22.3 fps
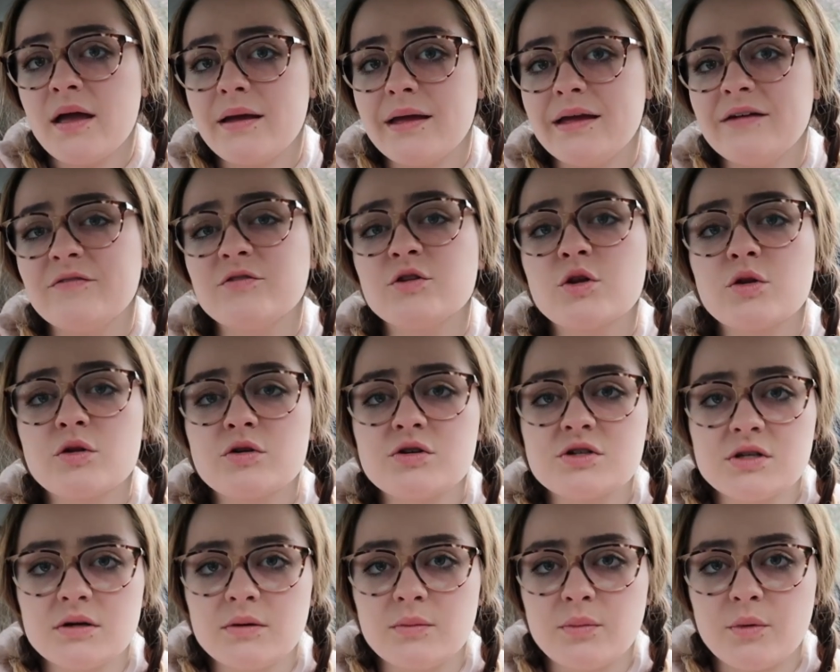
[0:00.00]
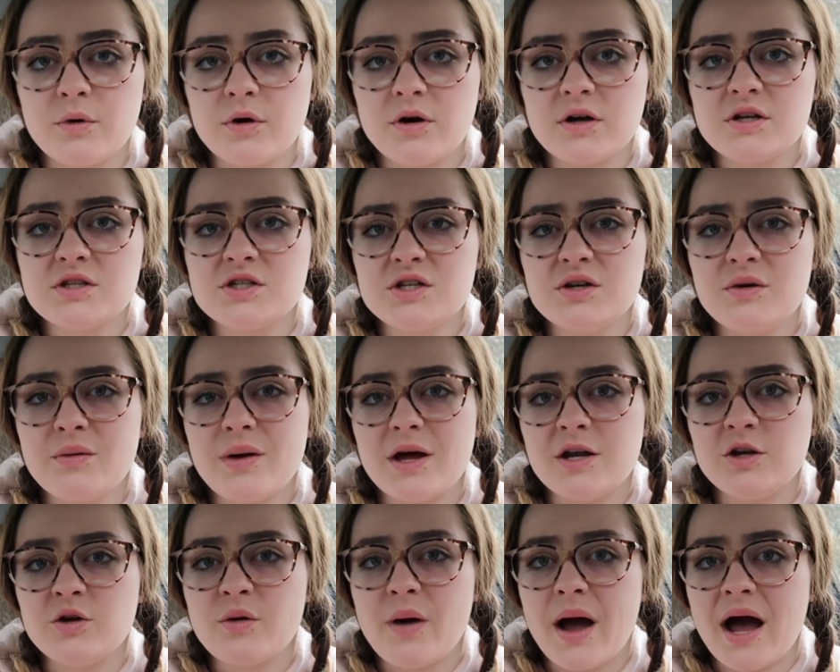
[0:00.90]
even though they're so important to you,
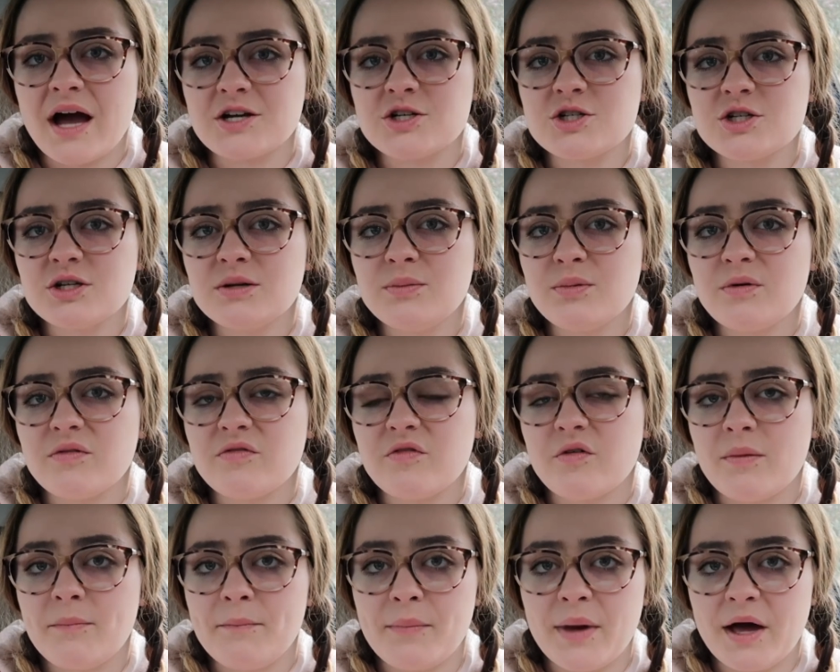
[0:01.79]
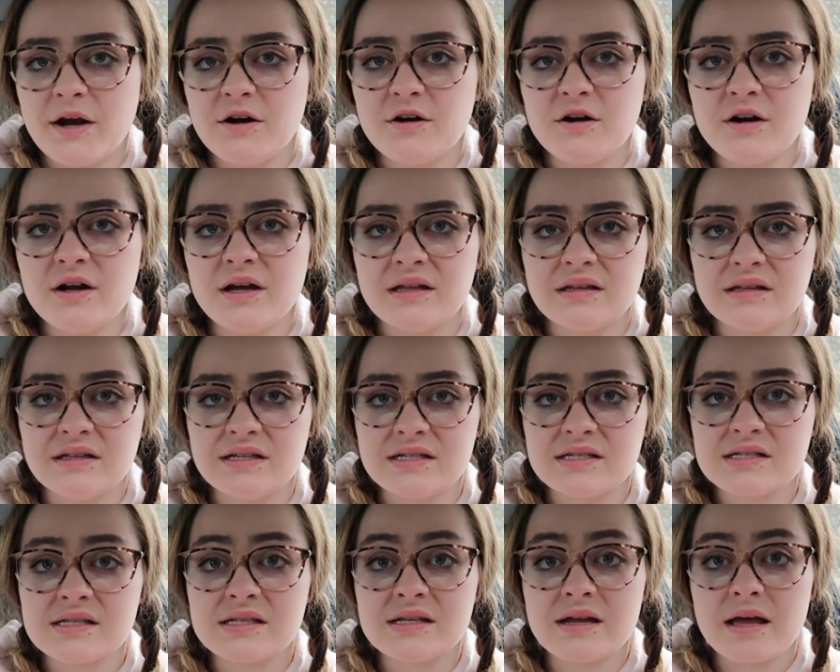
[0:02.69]
and you actually perform better, at
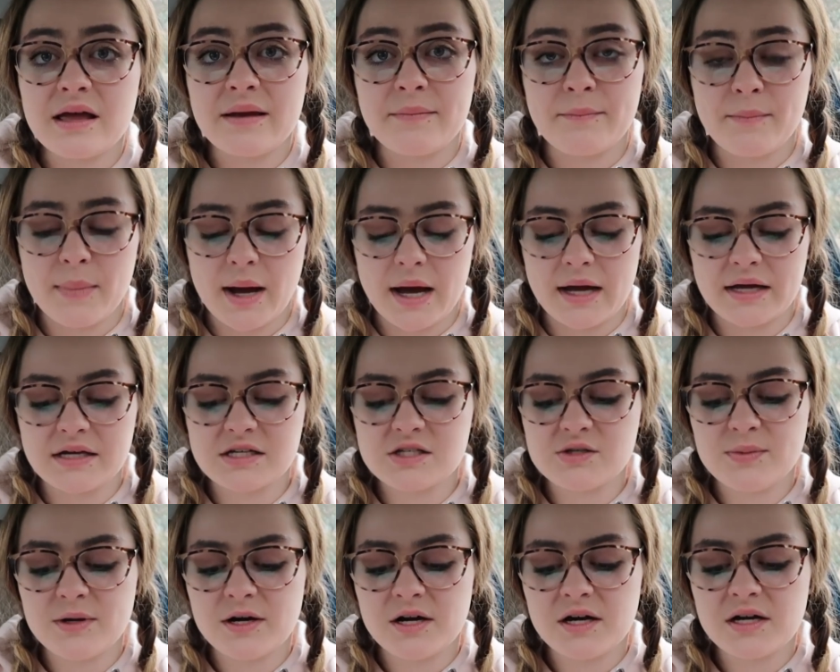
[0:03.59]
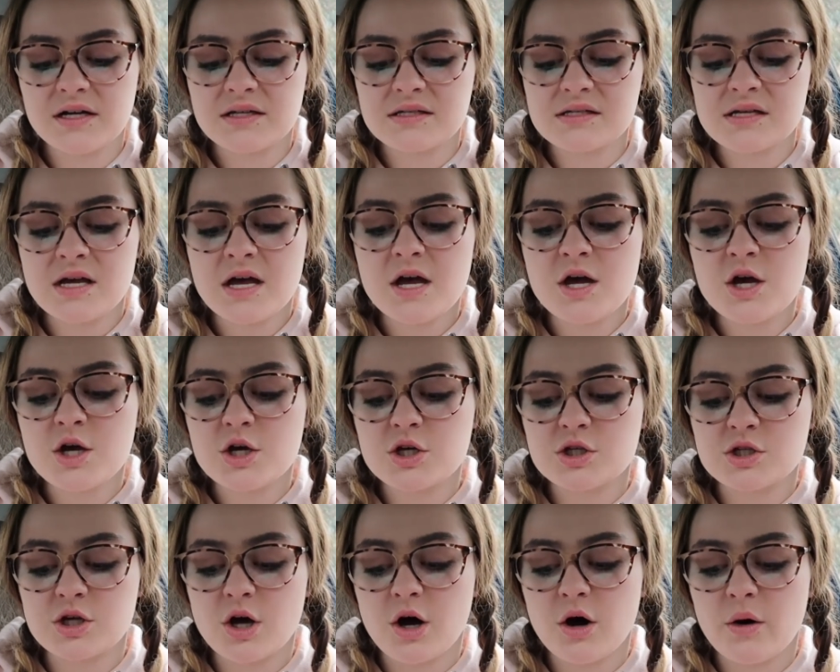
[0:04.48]
least in my experience.
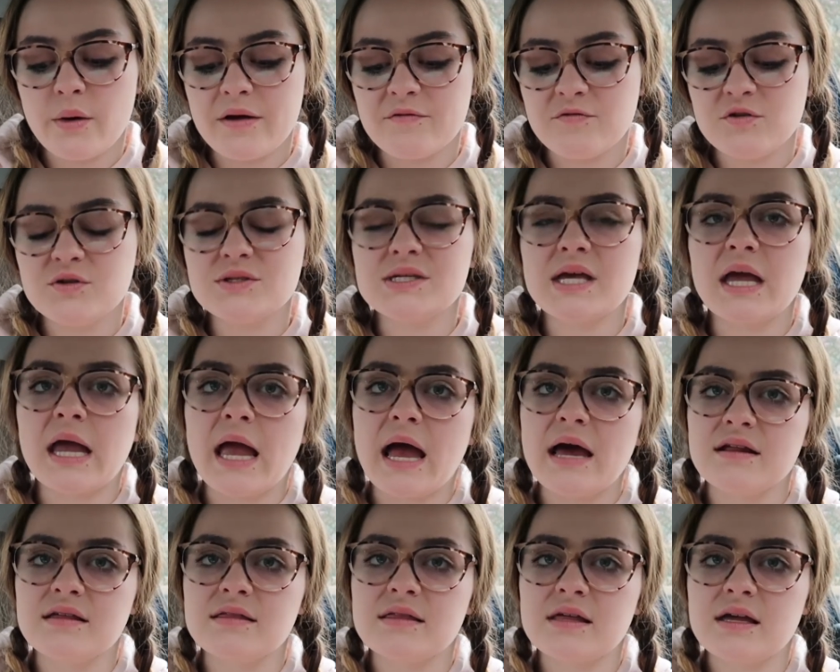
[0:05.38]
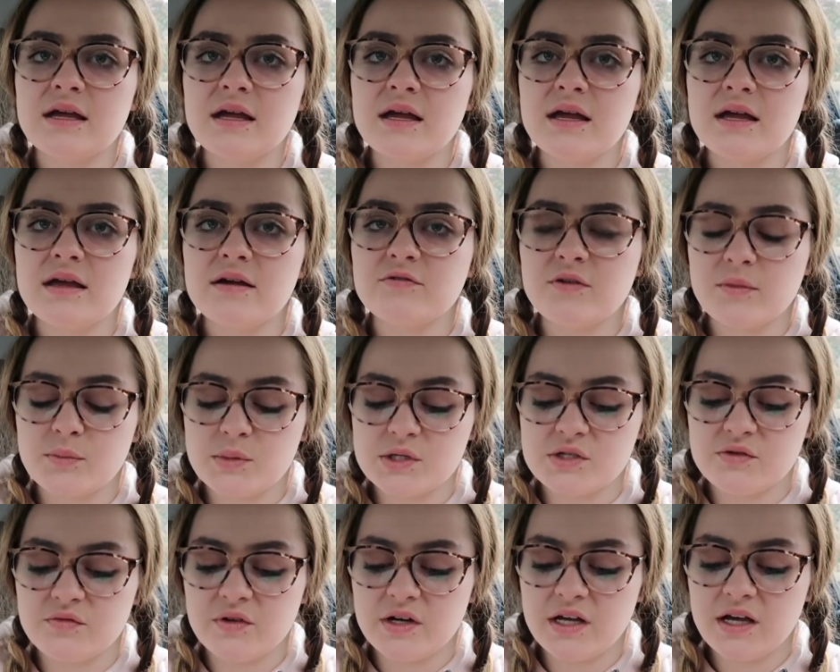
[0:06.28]
So if you take anything from
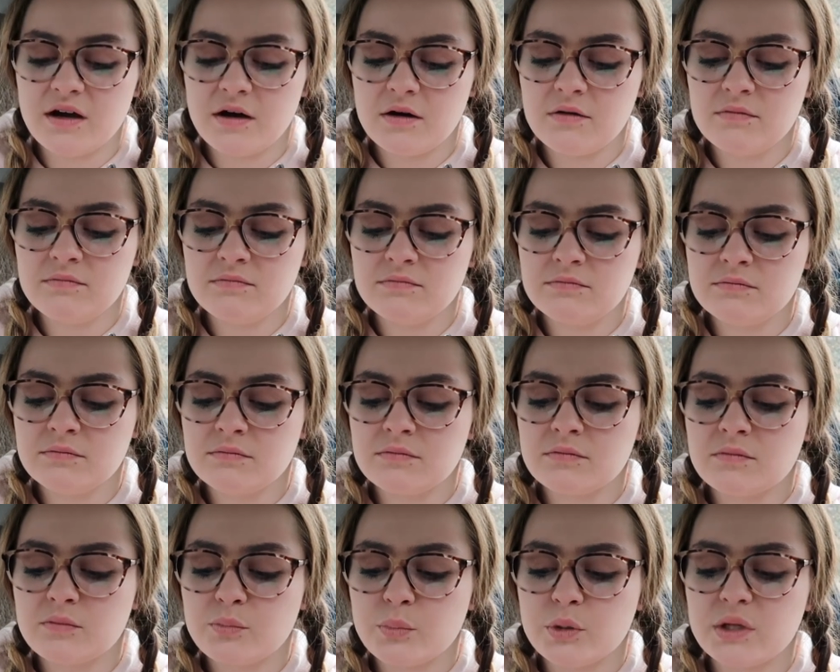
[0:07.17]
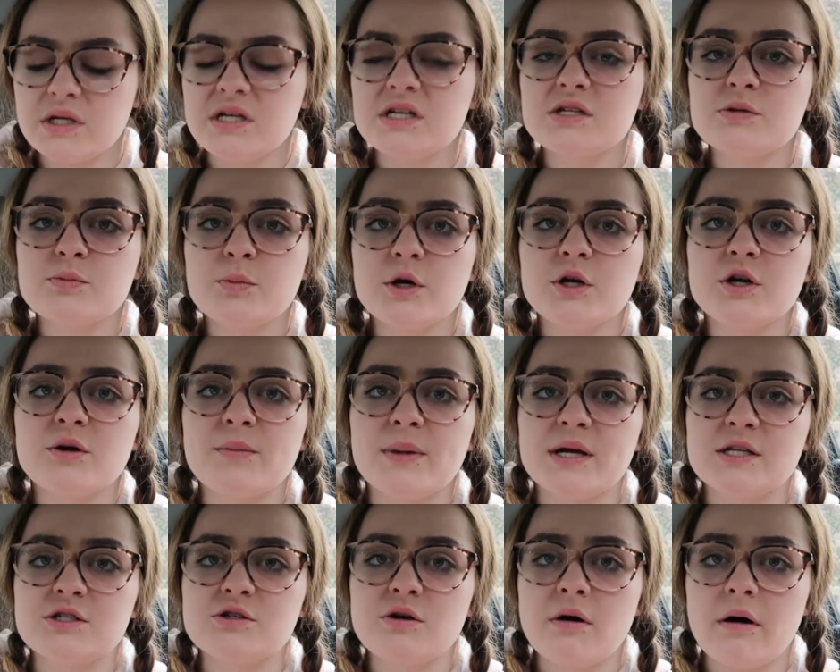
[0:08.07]
this video, please put your
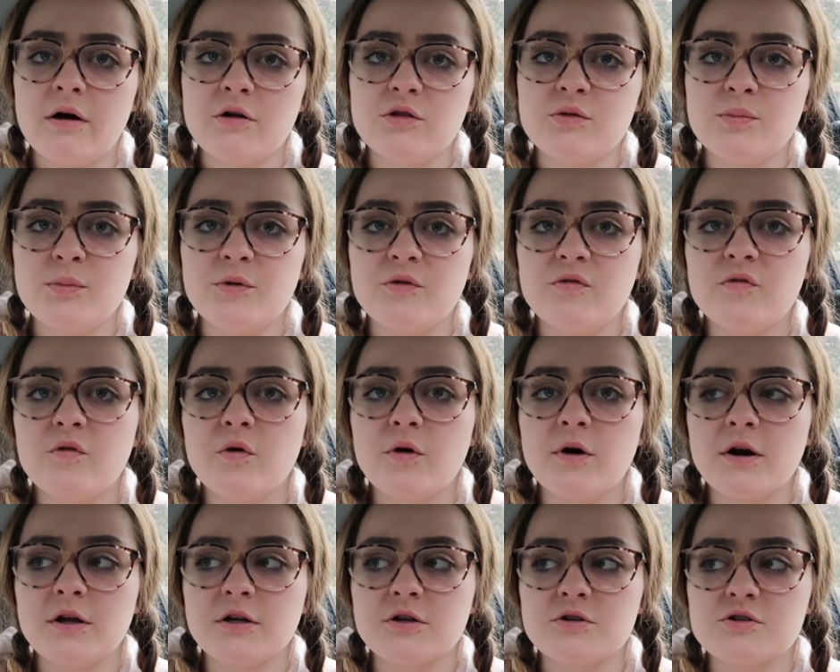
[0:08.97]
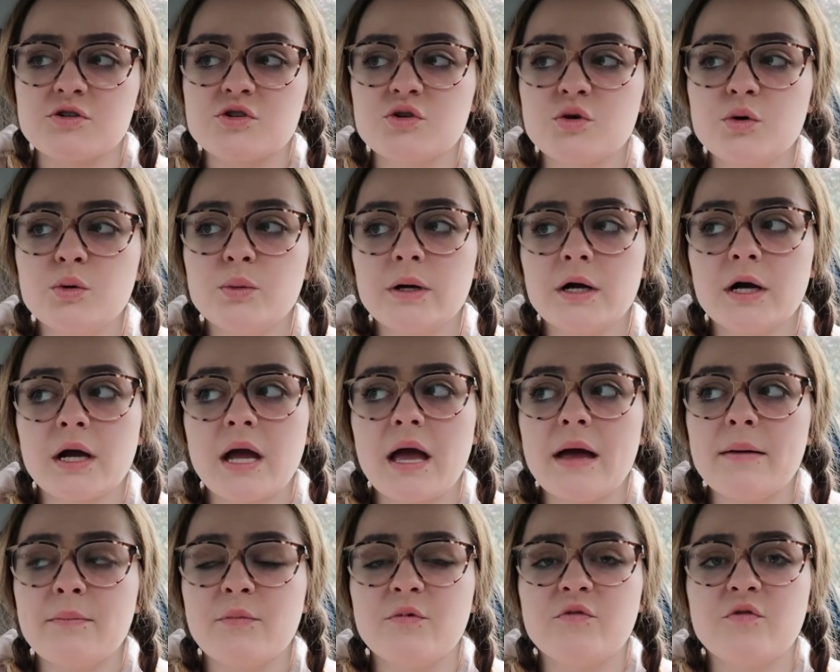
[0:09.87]
mental health before your schoolwork
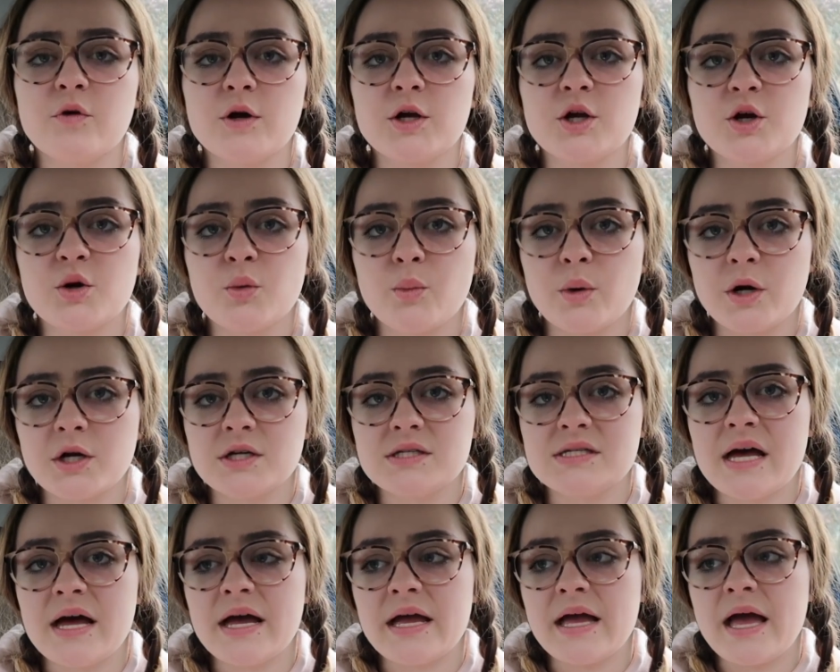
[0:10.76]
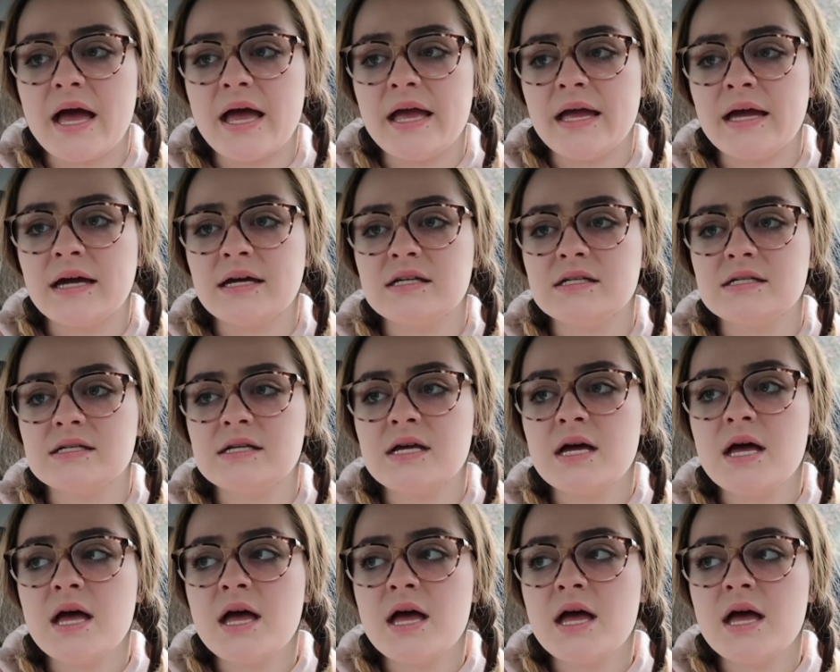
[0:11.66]
and before your workday and